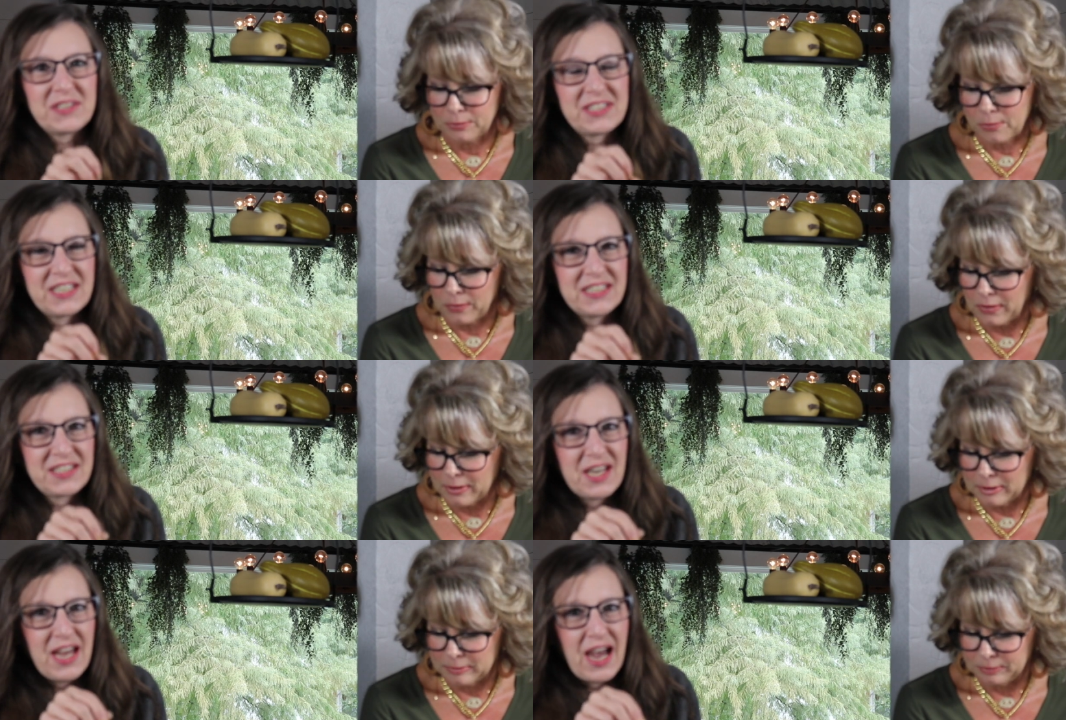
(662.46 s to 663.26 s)
Speaker 1: it
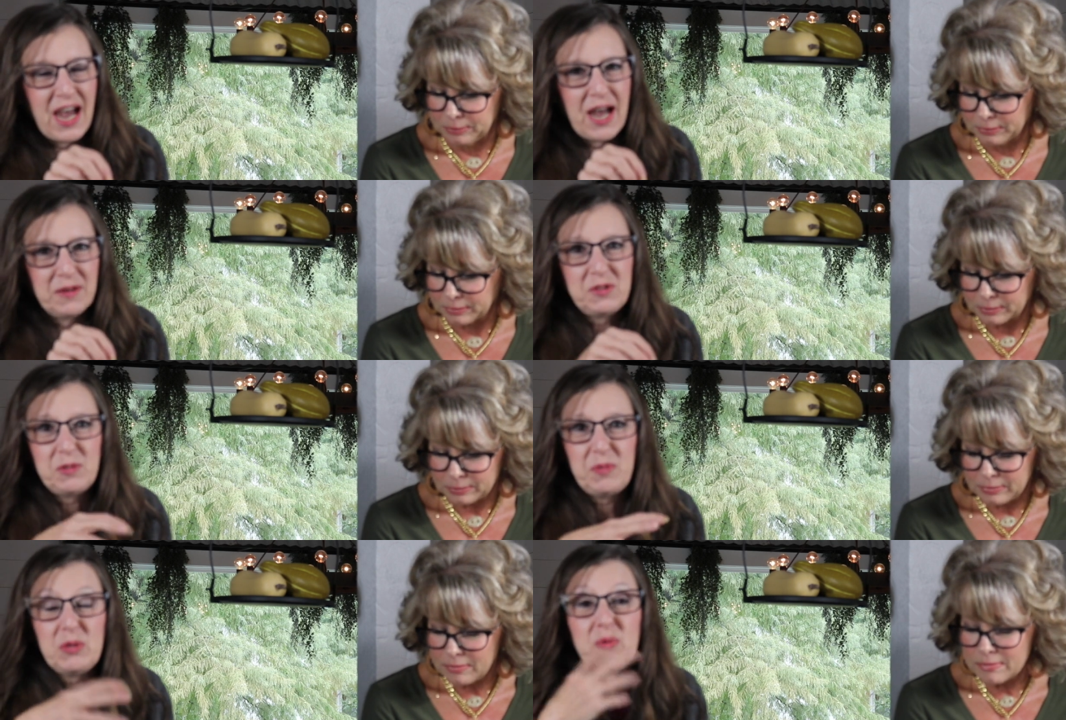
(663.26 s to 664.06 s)
says um,
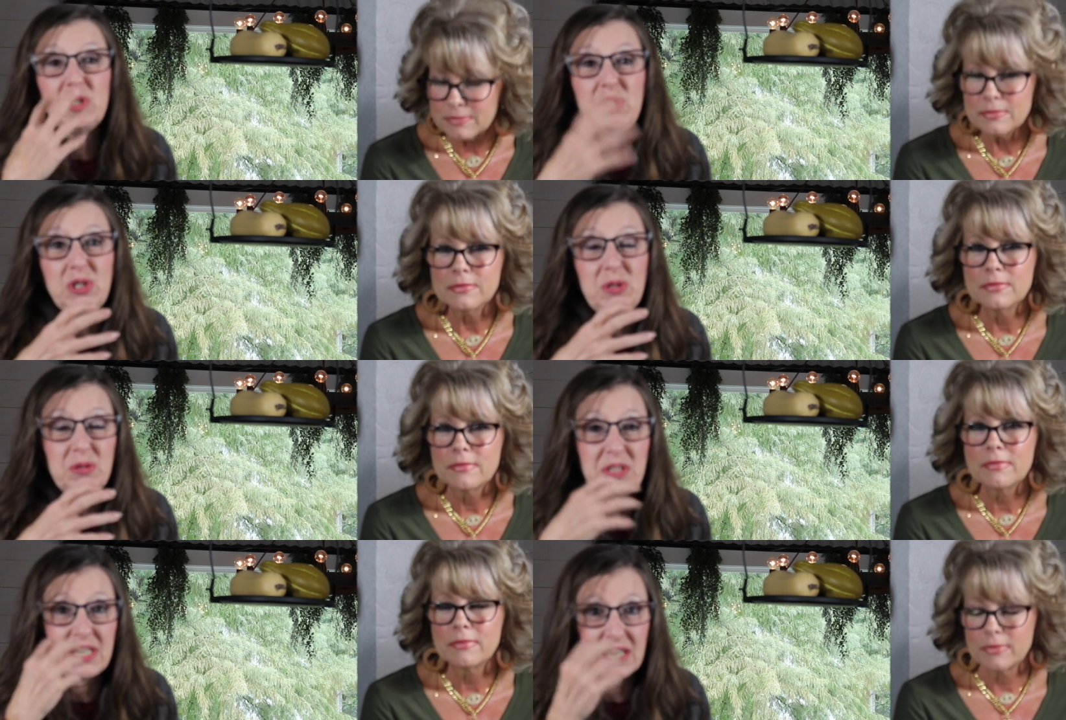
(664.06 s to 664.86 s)
to be
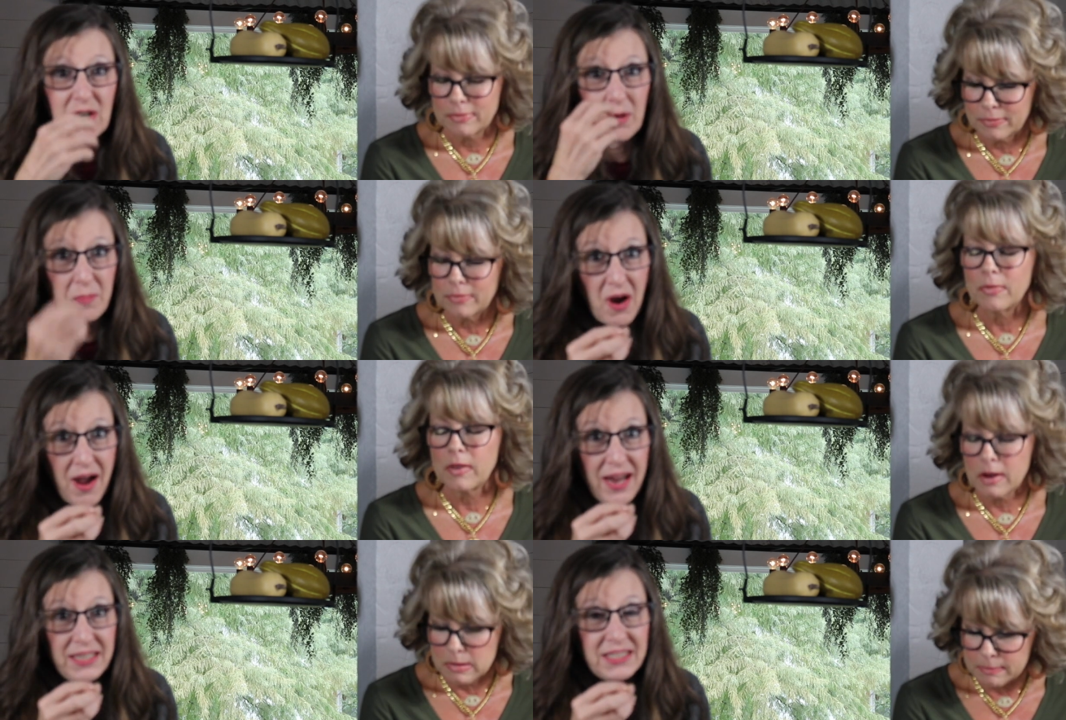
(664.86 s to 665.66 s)
renewed in our
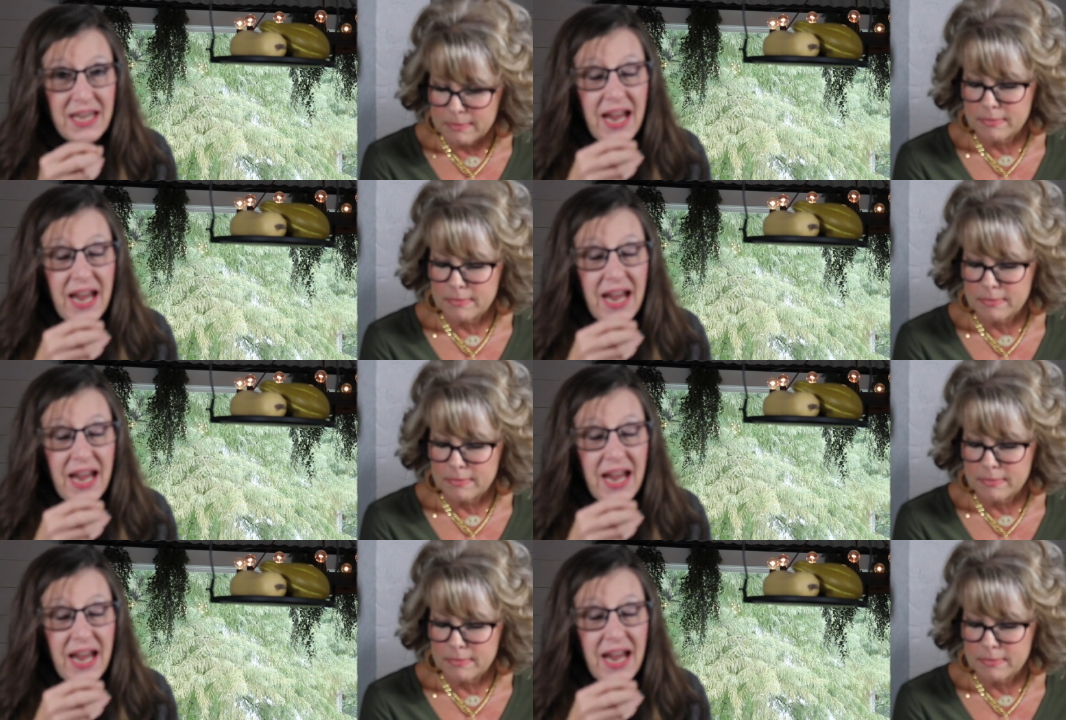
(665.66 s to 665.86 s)
mind.